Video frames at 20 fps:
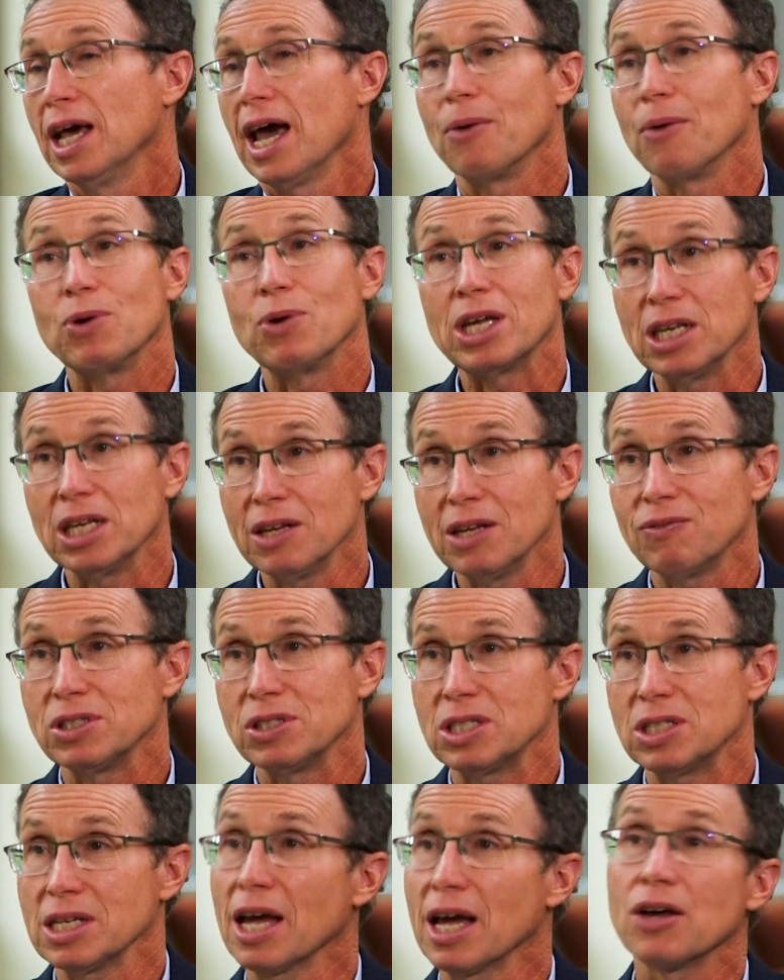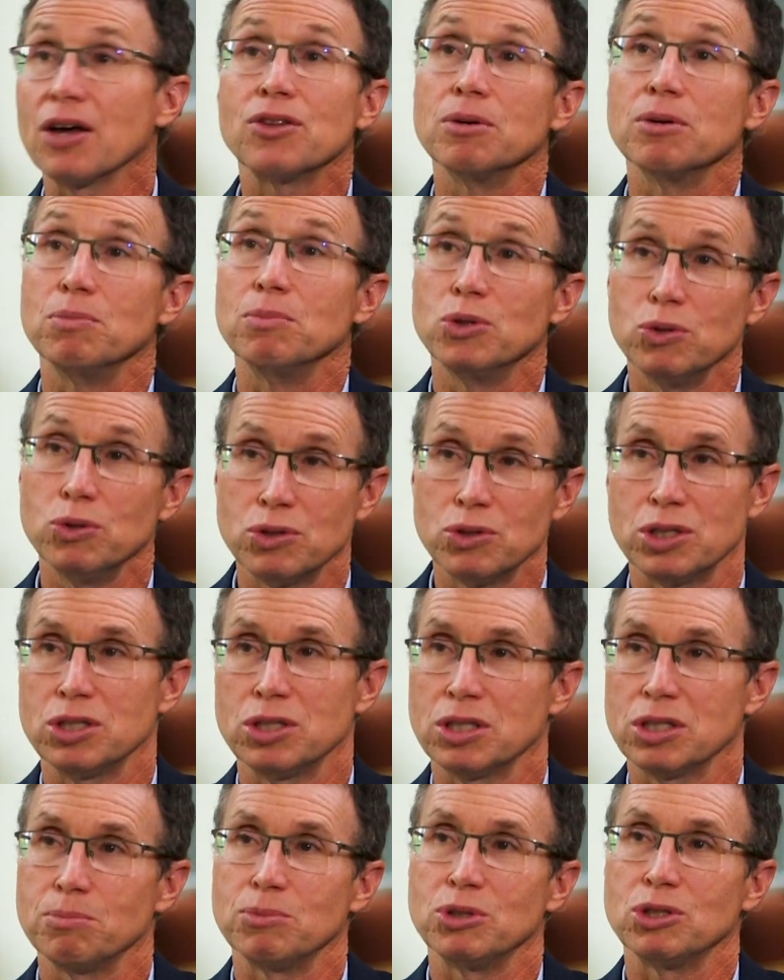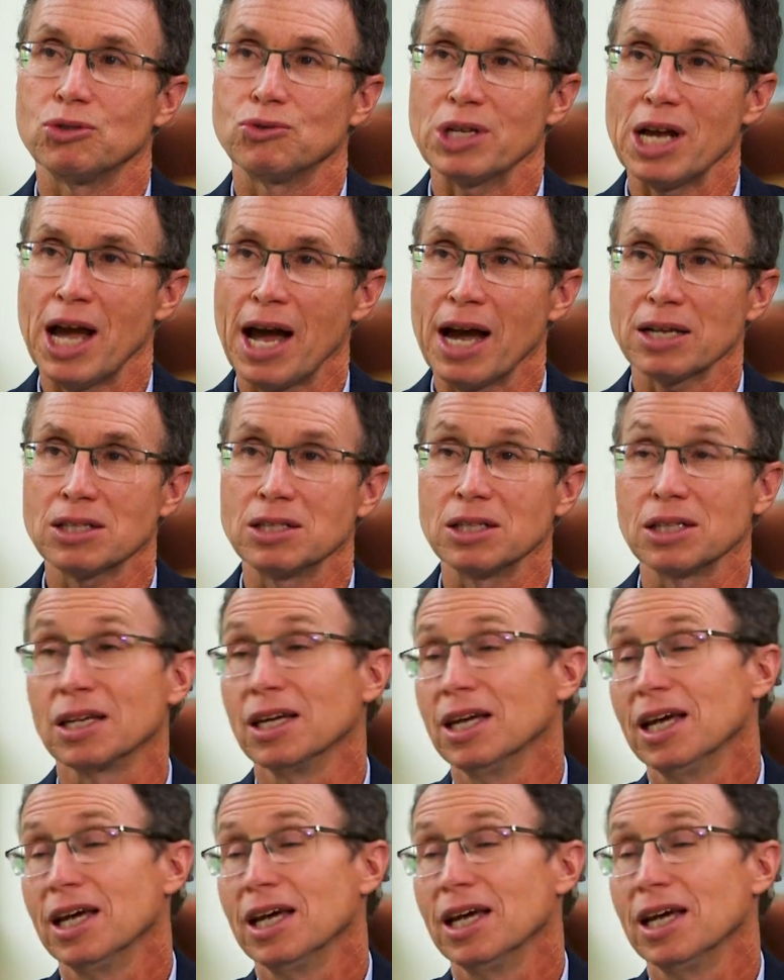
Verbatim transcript: And we can even see how the immune system is reacting.